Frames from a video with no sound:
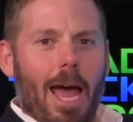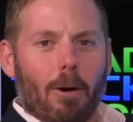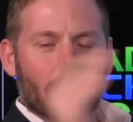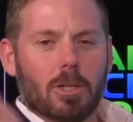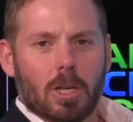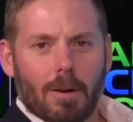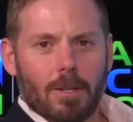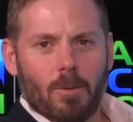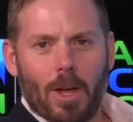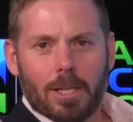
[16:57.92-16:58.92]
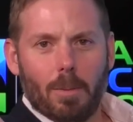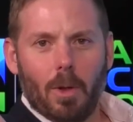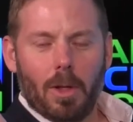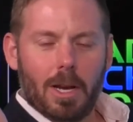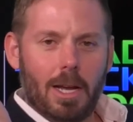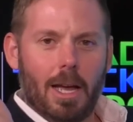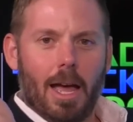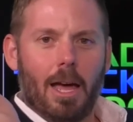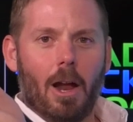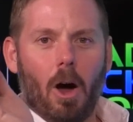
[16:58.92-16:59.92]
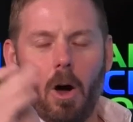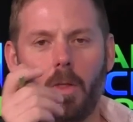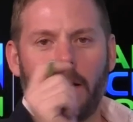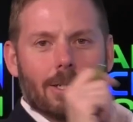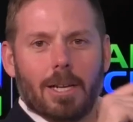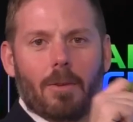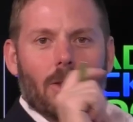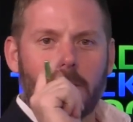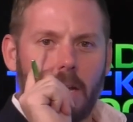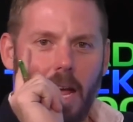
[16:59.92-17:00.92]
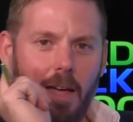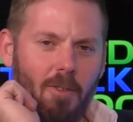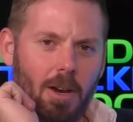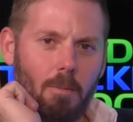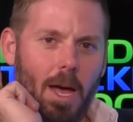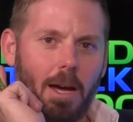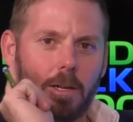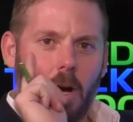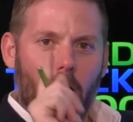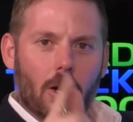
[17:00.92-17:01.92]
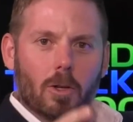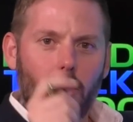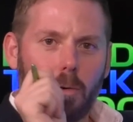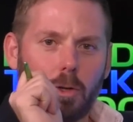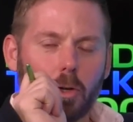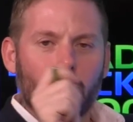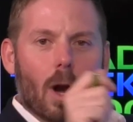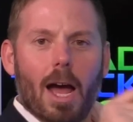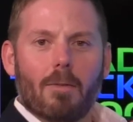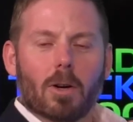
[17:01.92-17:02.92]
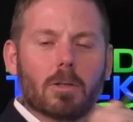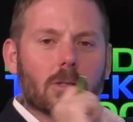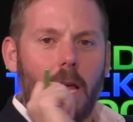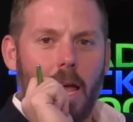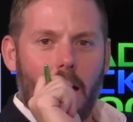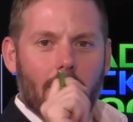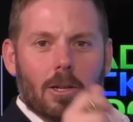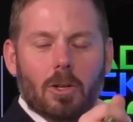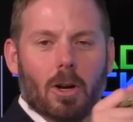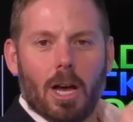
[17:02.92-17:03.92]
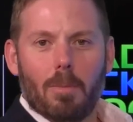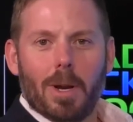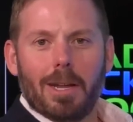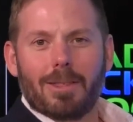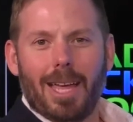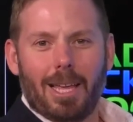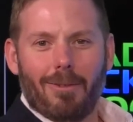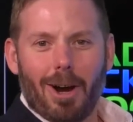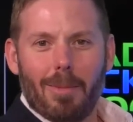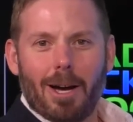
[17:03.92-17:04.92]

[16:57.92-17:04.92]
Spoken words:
hours of service, flexibility, and all that stuff that's going to have an impact on you, your drivers, and your company. Thank you very